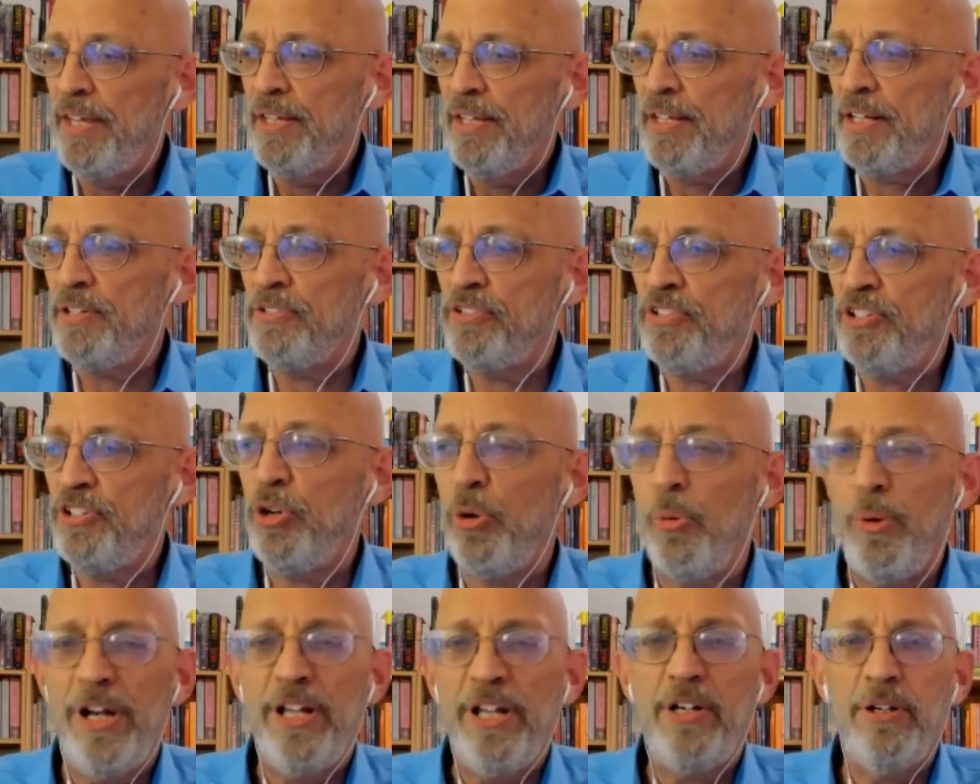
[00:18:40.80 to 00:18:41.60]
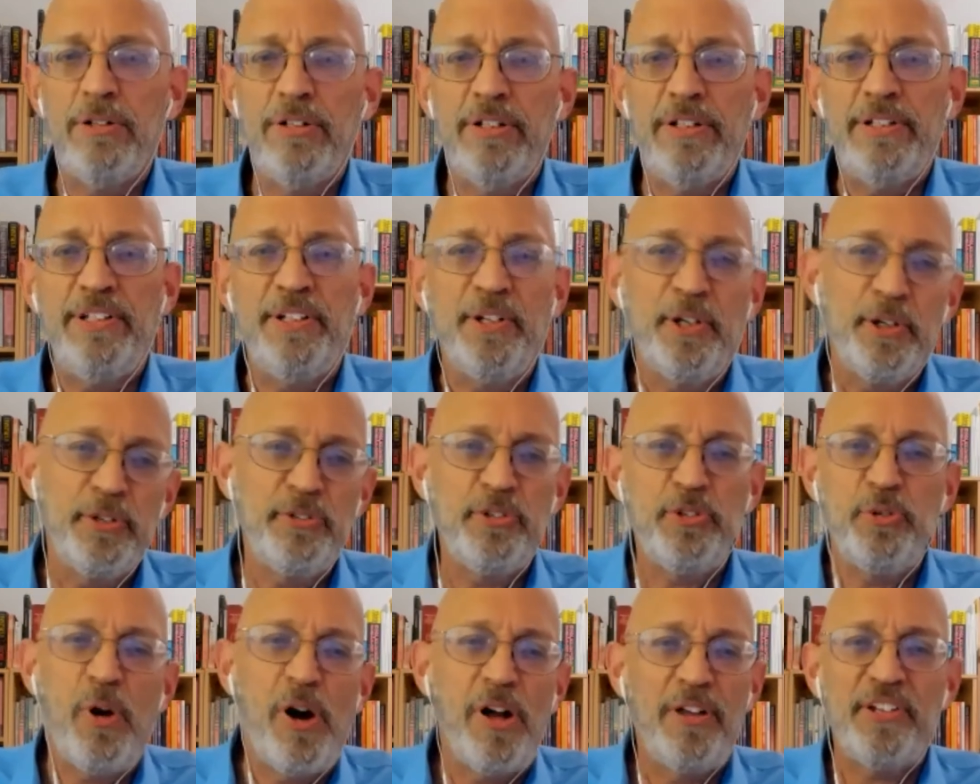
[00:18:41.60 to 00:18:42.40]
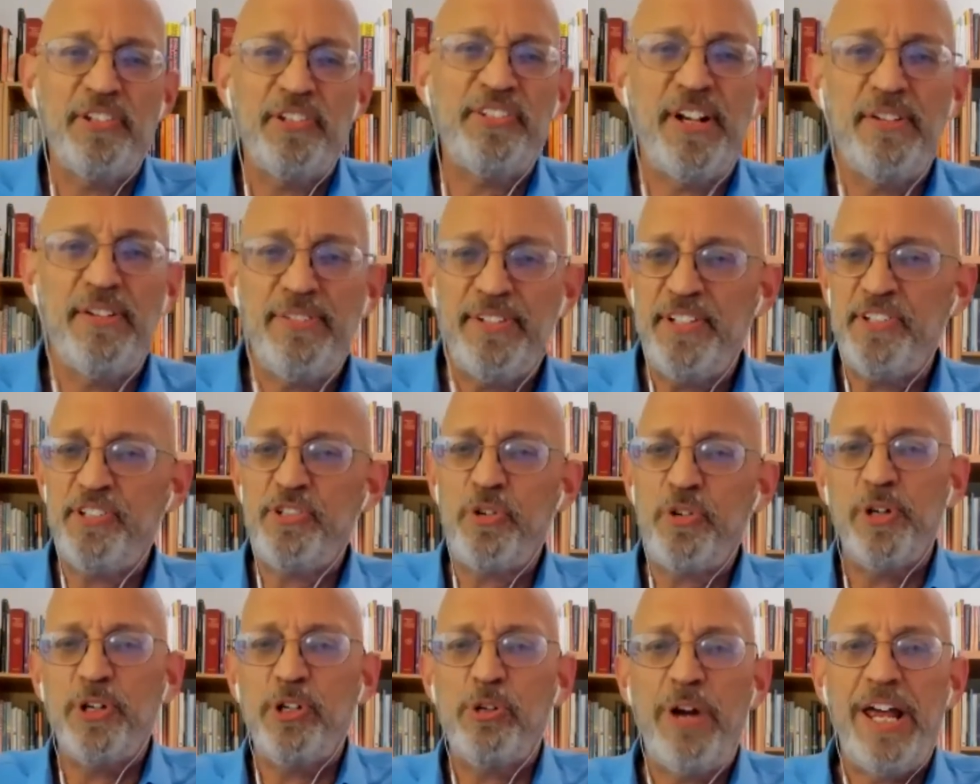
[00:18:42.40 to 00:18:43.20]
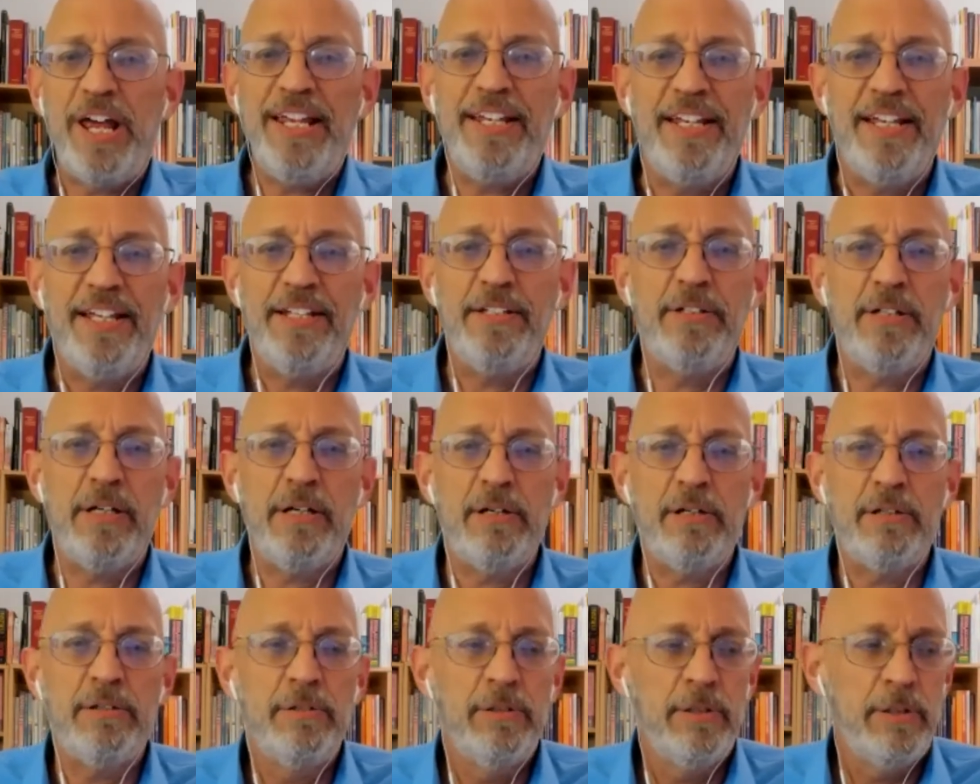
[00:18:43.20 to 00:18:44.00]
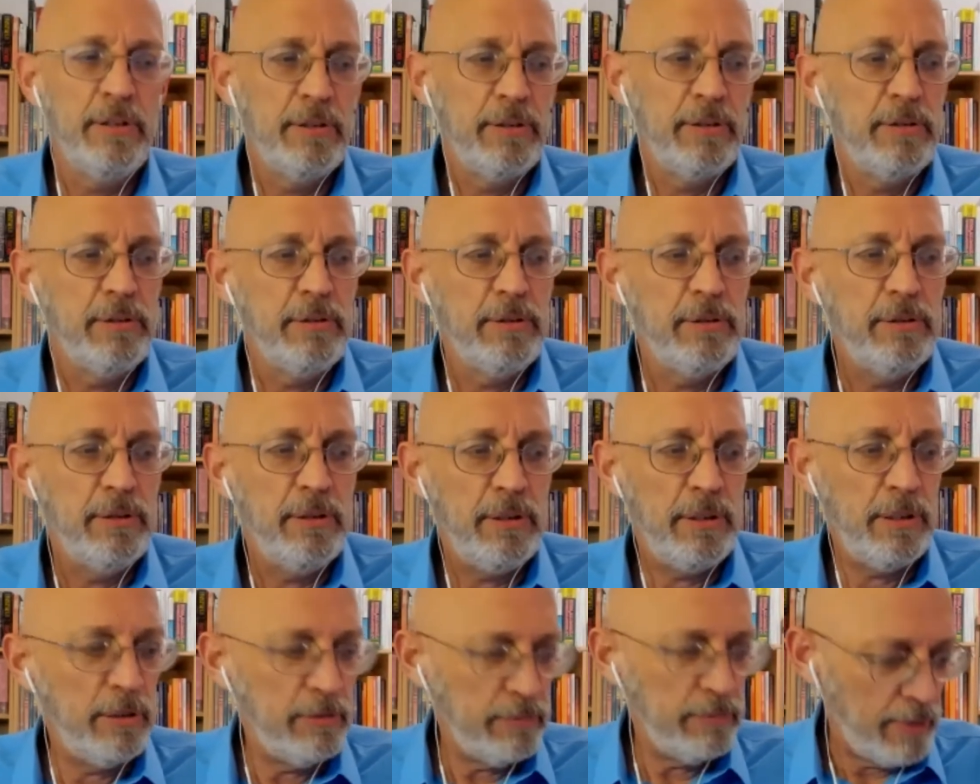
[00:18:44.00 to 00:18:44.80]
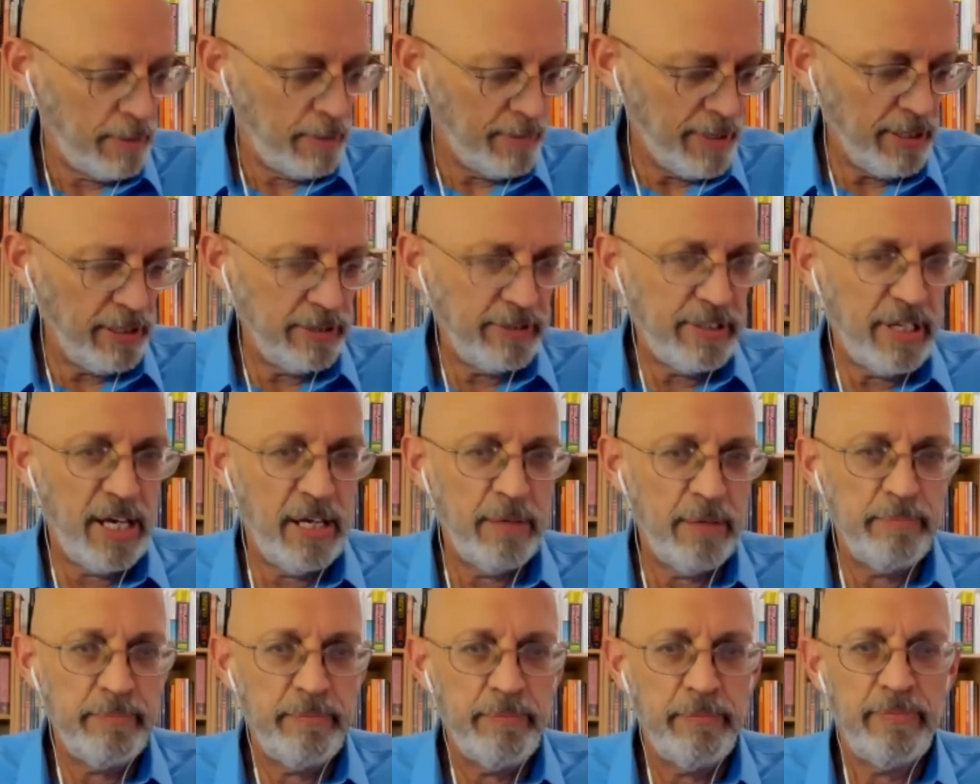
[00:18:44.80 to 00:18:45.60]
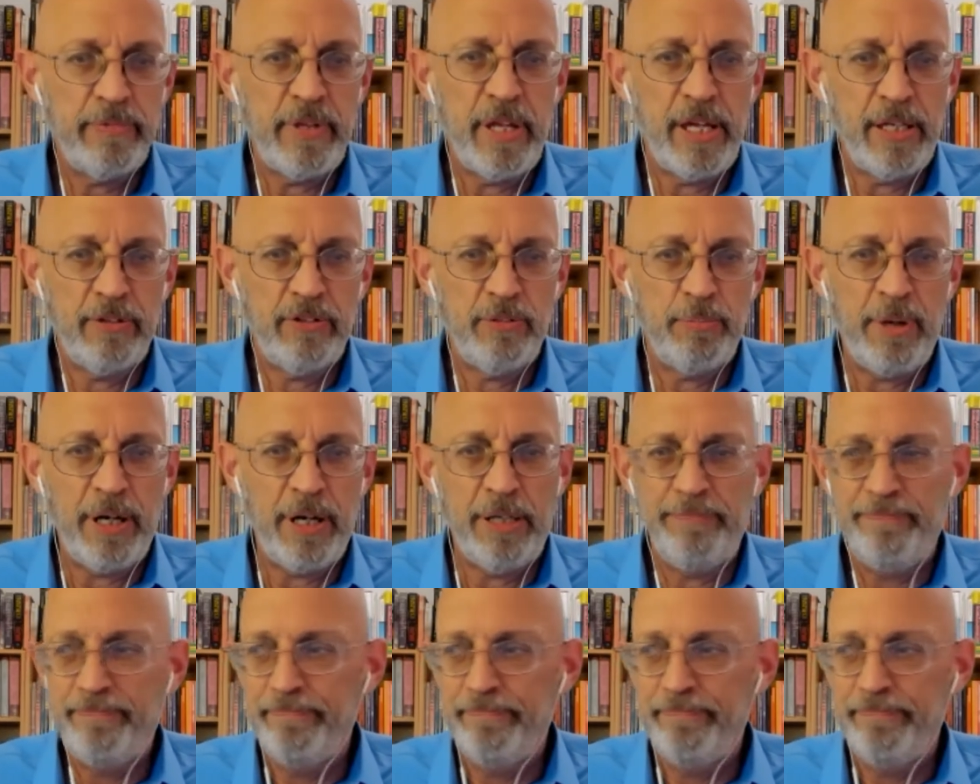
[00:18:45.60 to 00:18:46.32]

Because you don't want to go, you know, do all the stuff and it's going great, and you go, oh, I'm out of time. Thanks. Bye.